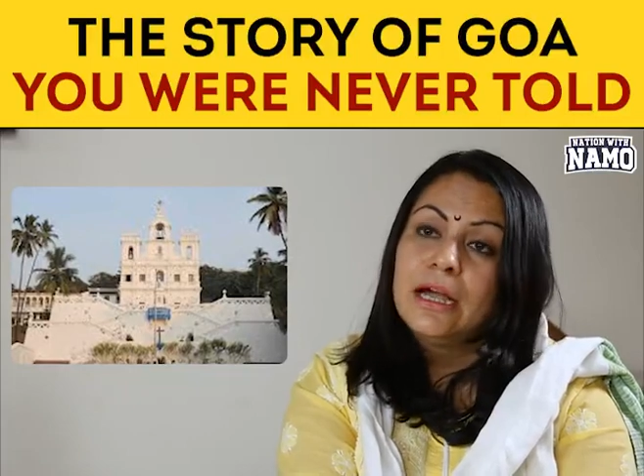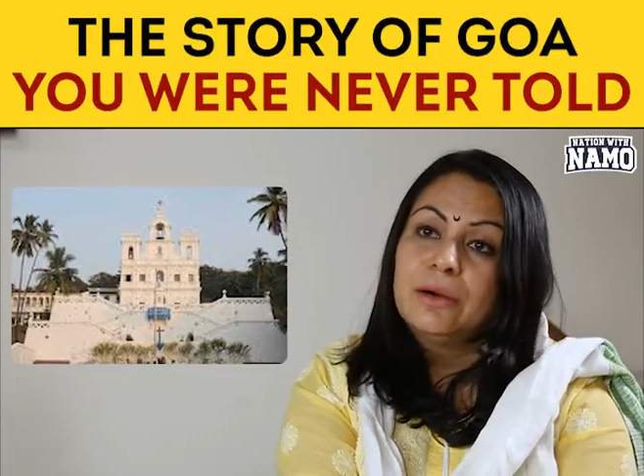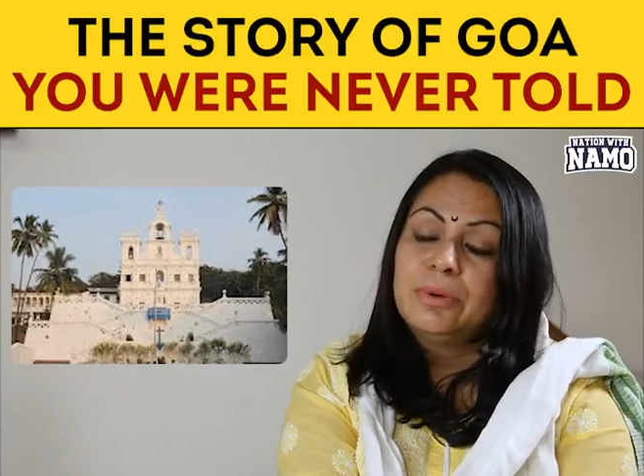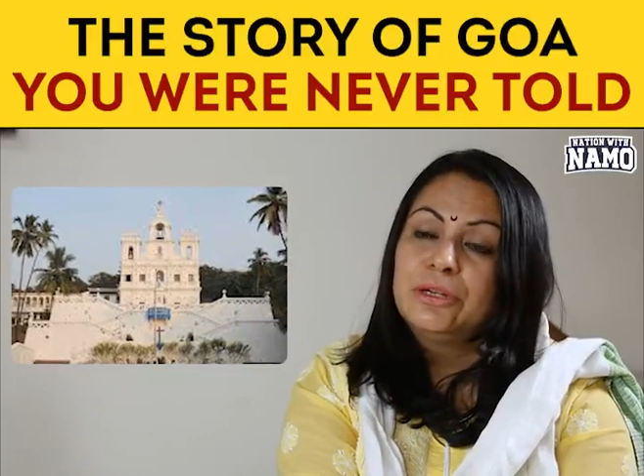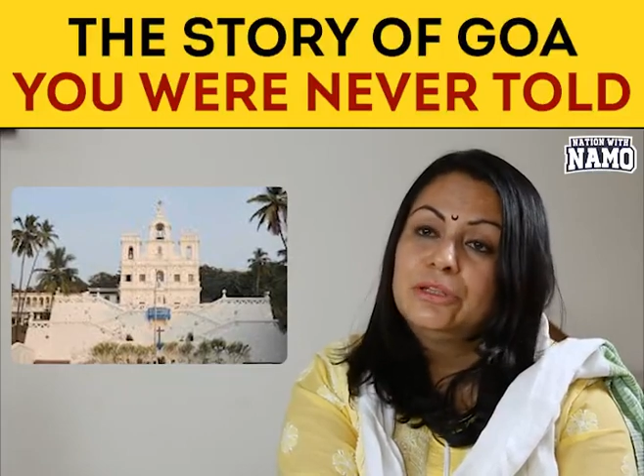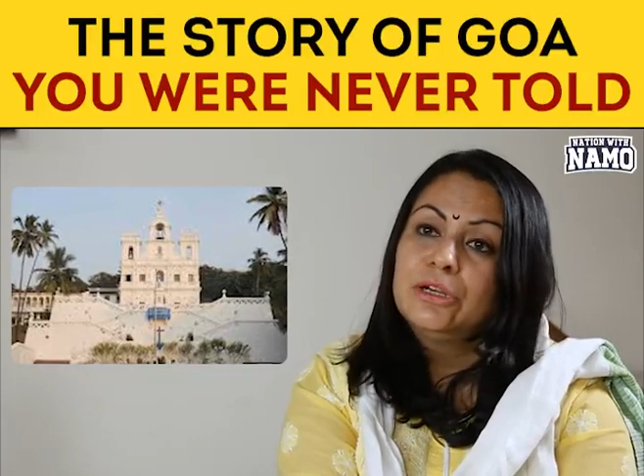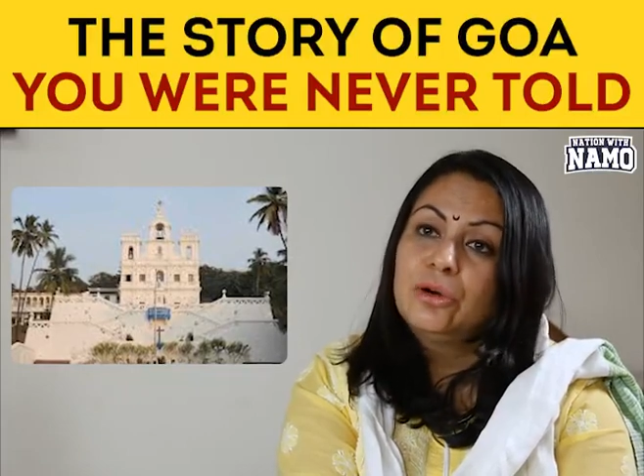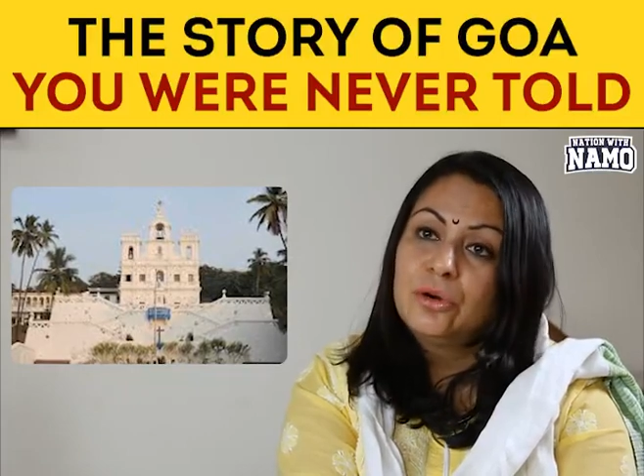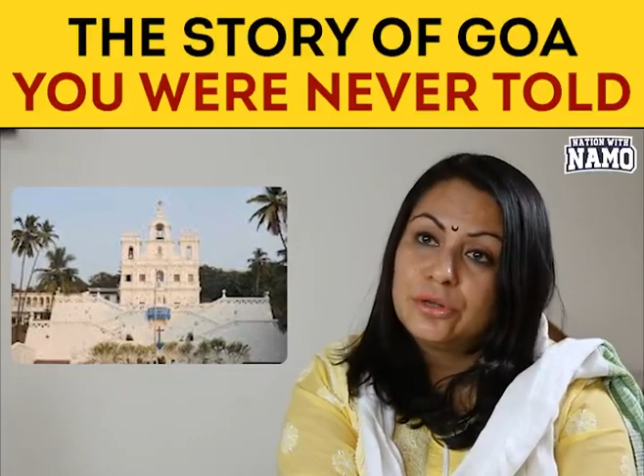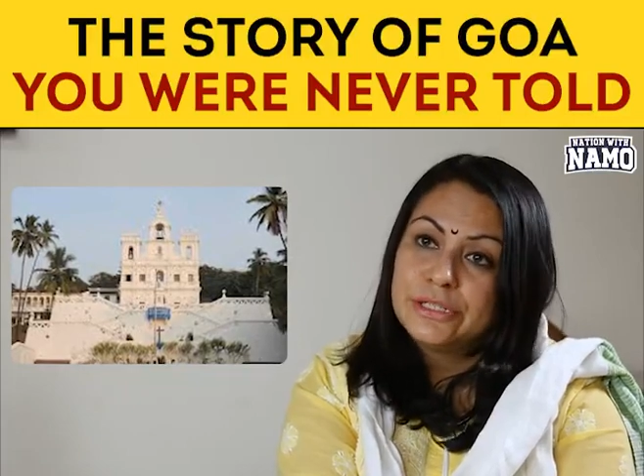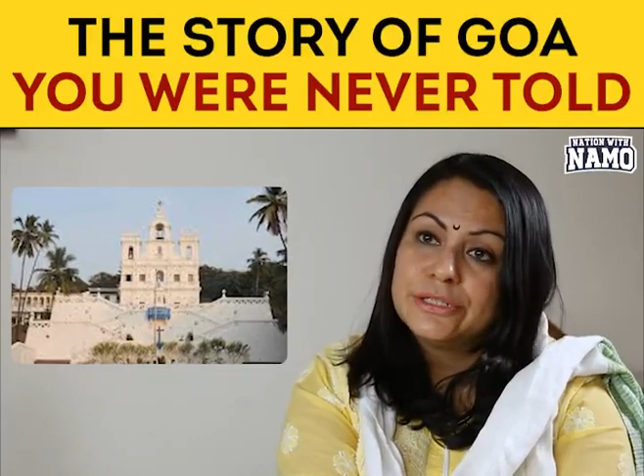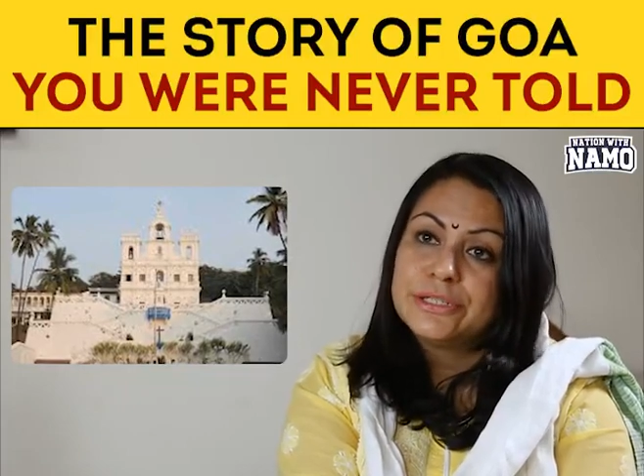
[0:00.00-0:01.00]
about the
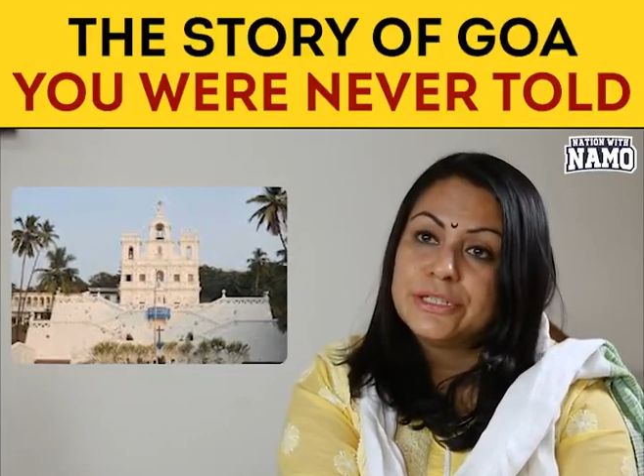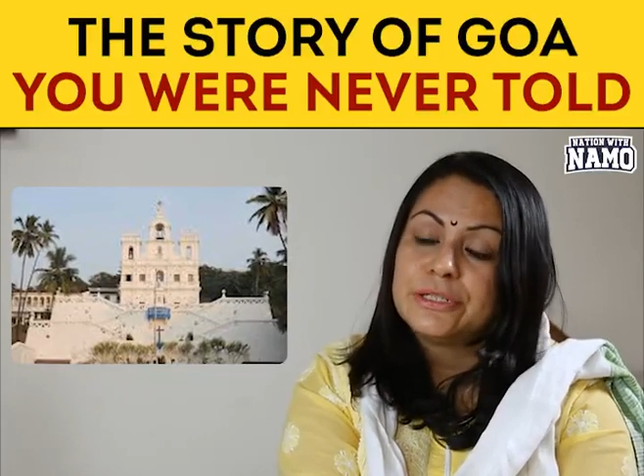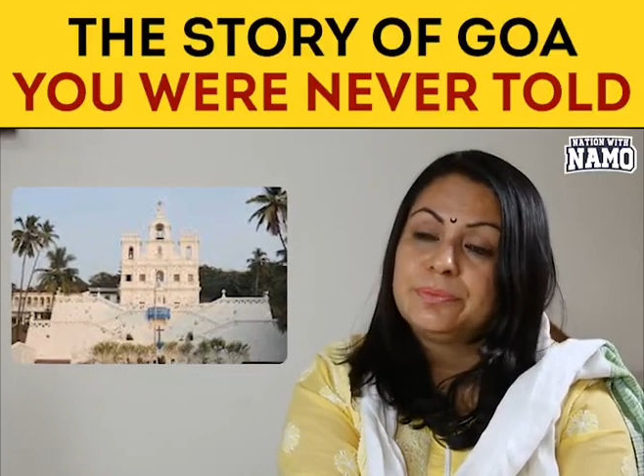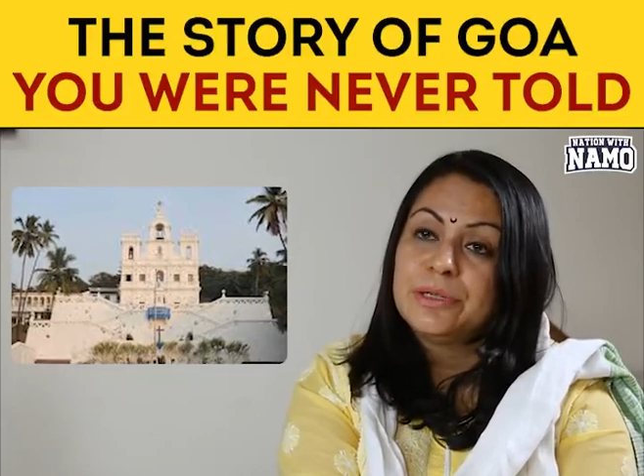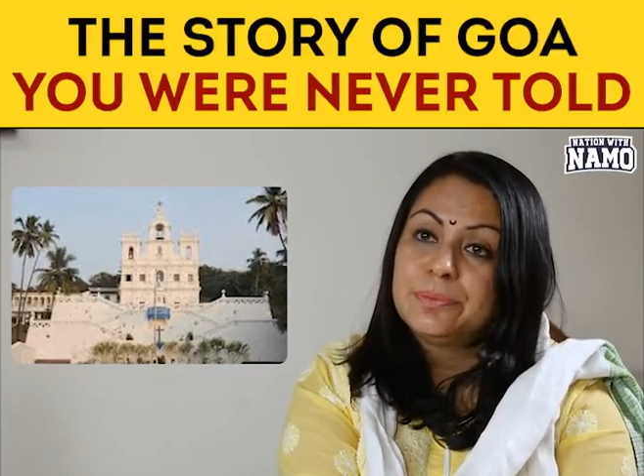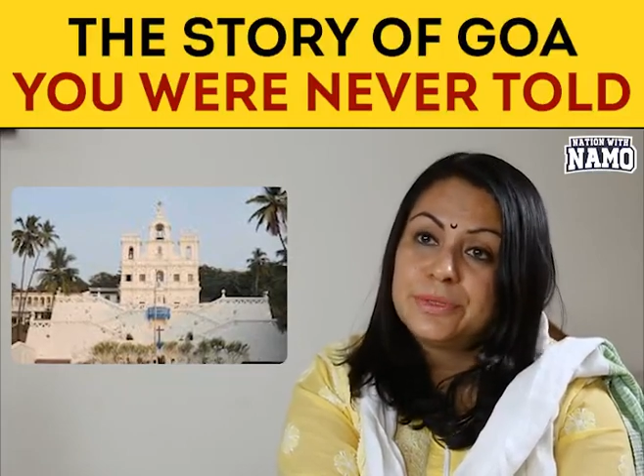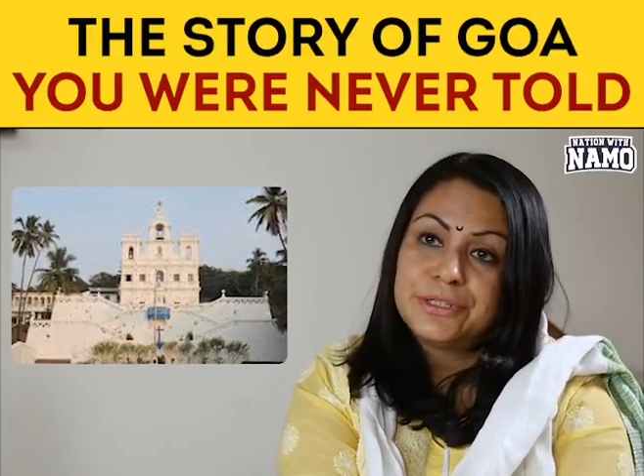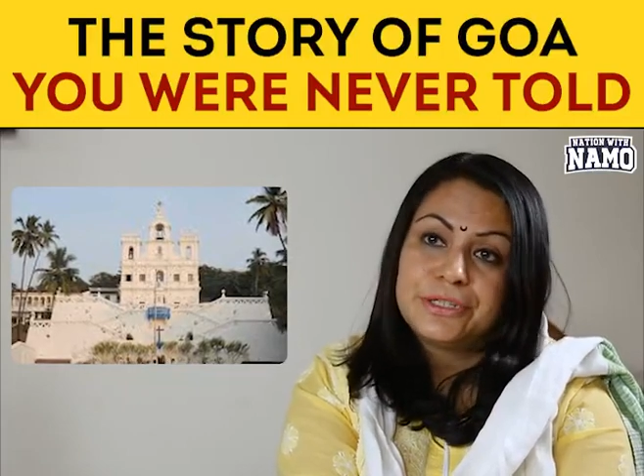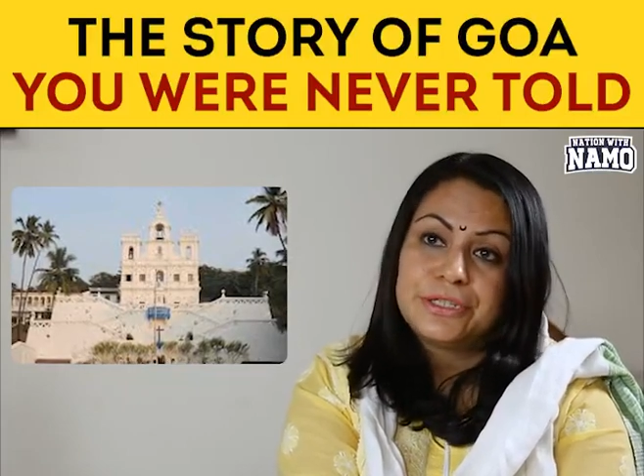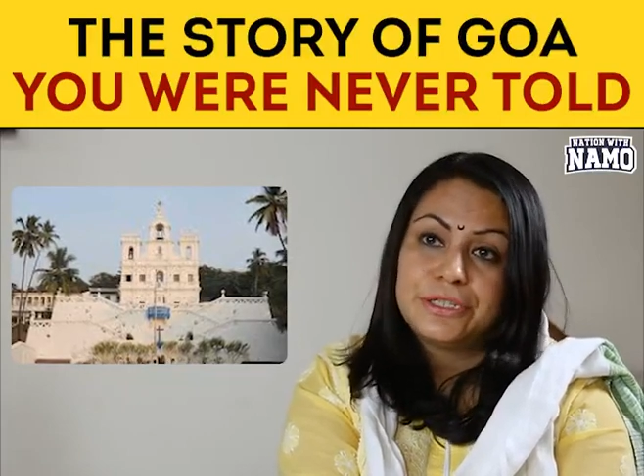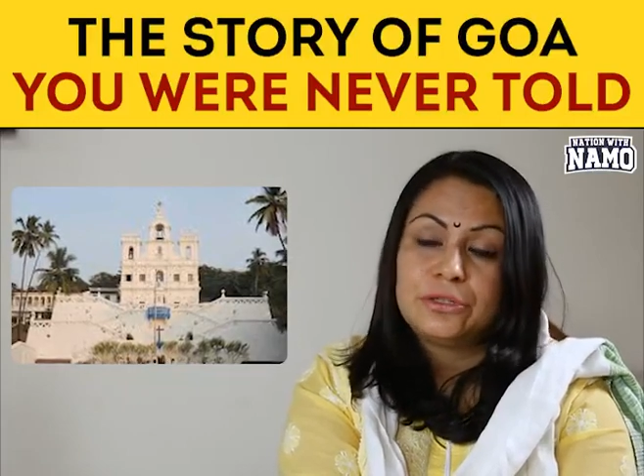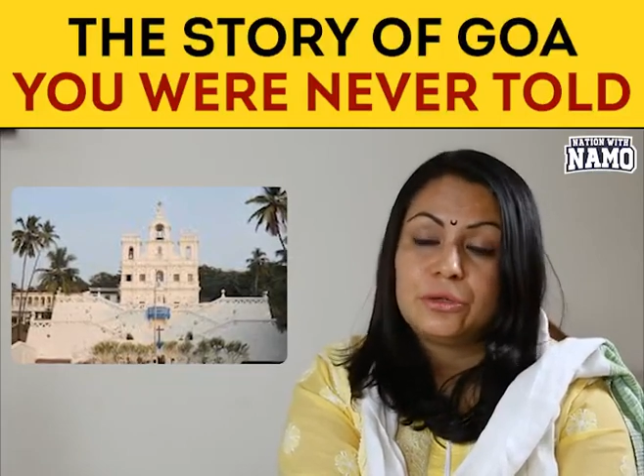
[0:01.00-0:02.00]
horrors it
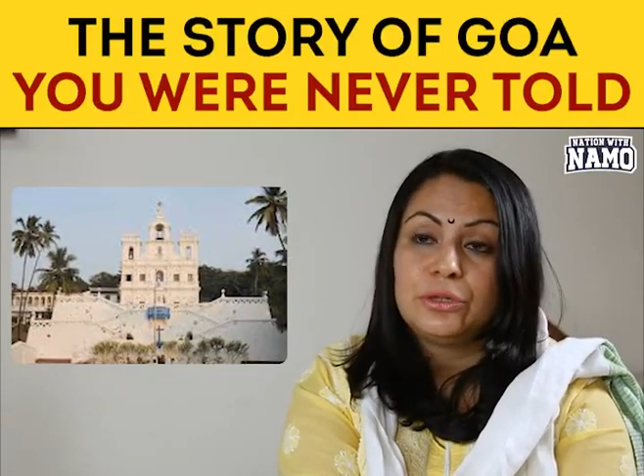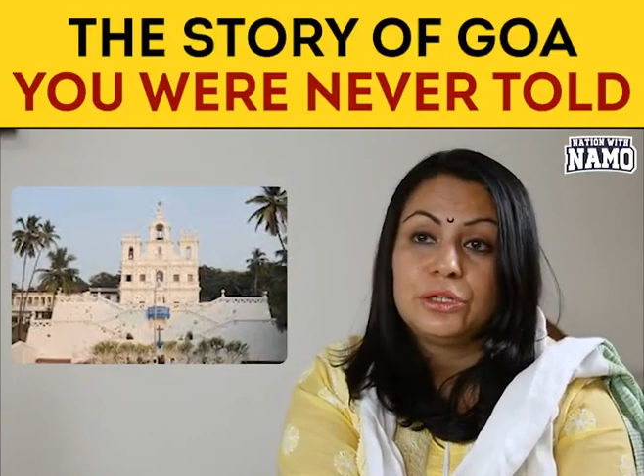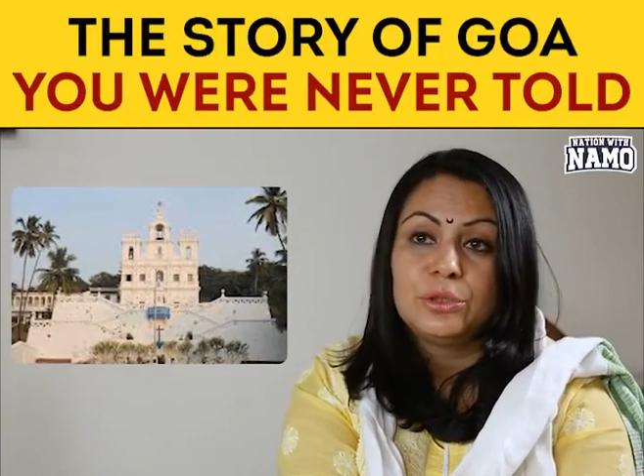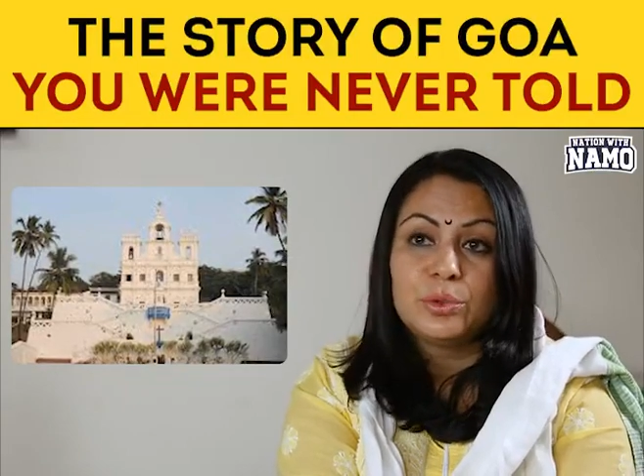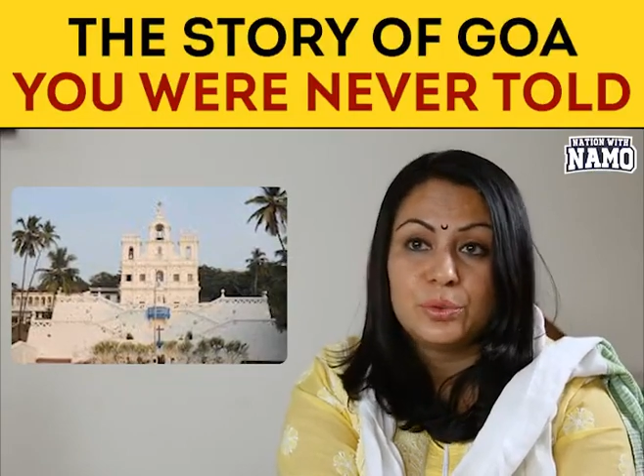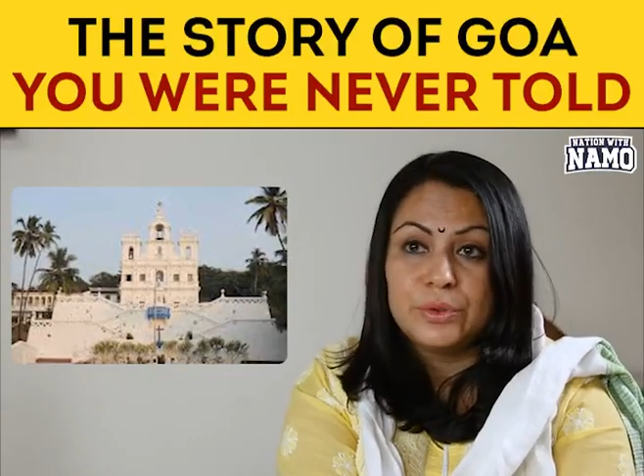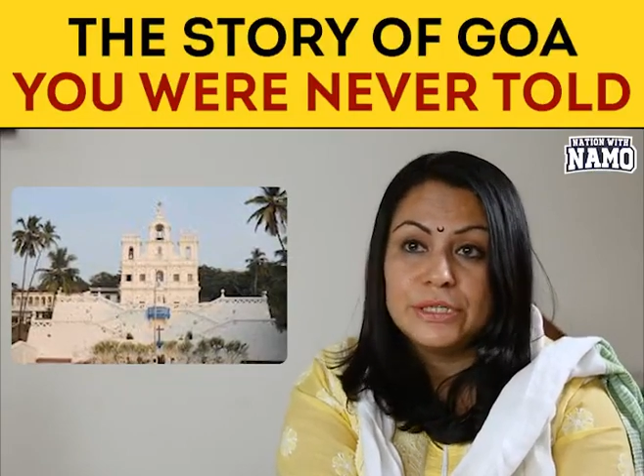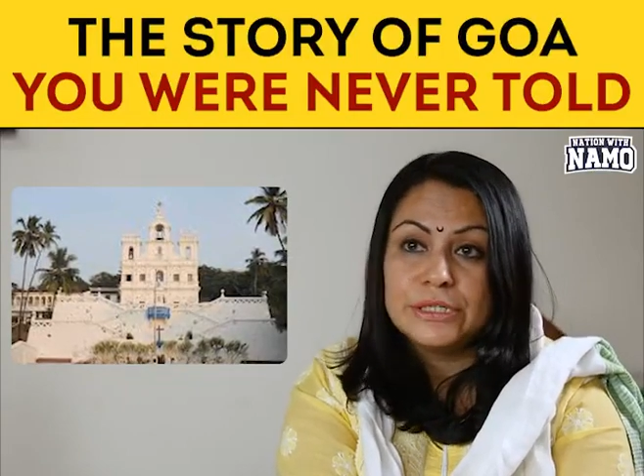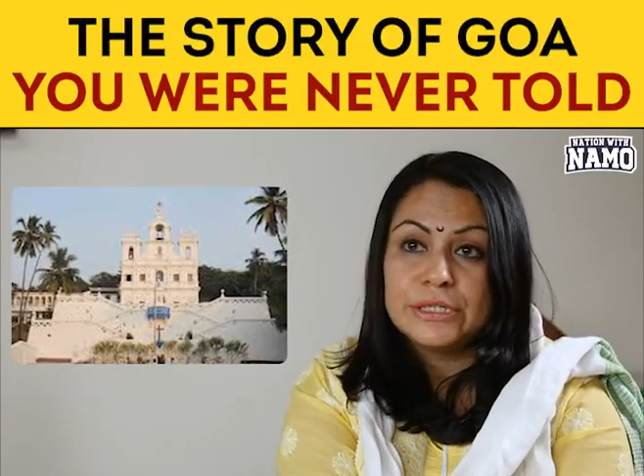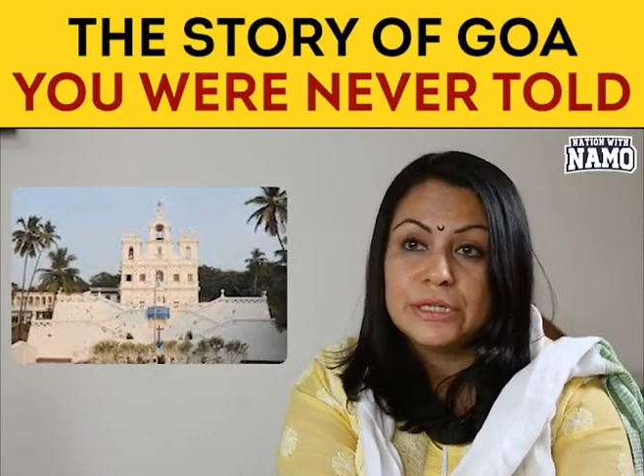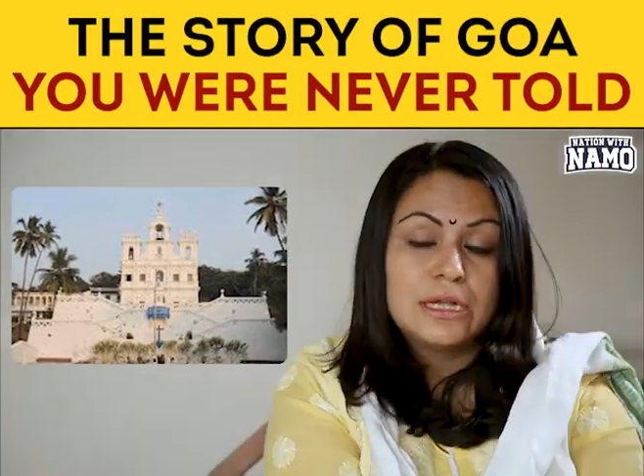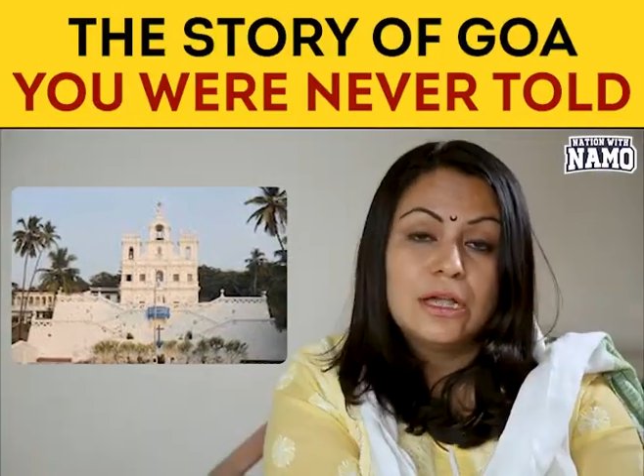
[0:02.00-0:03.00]
perpetrated on the
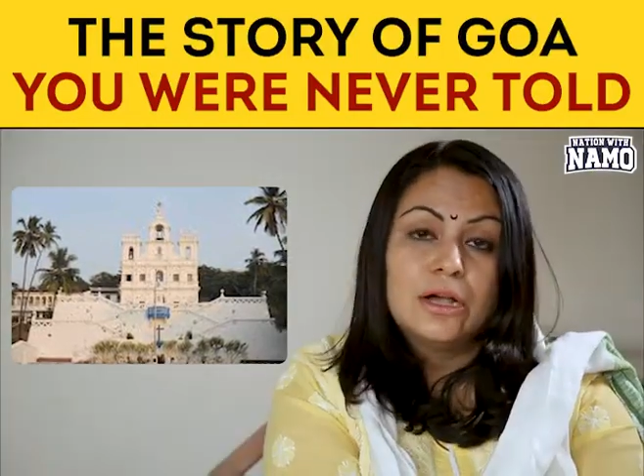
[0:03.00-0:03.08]
Goans,